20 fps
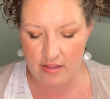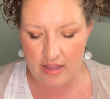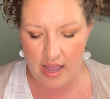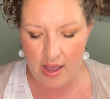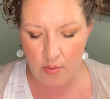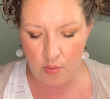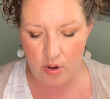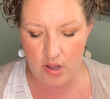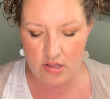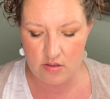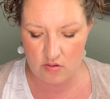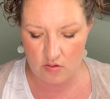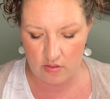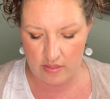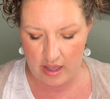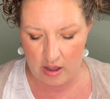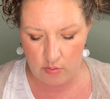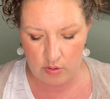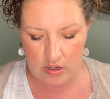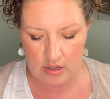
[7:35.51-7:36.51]
that one. So
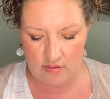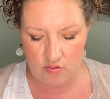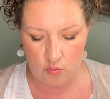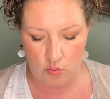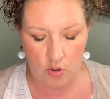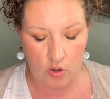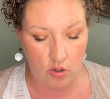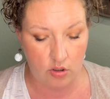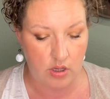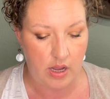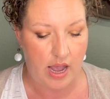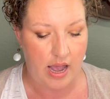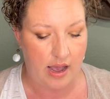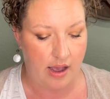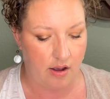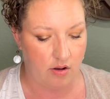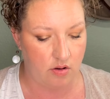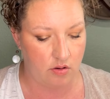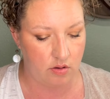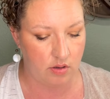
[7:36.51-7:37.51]
that one has rolled
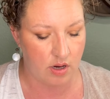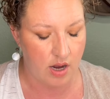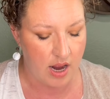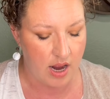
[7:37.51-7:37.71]
out.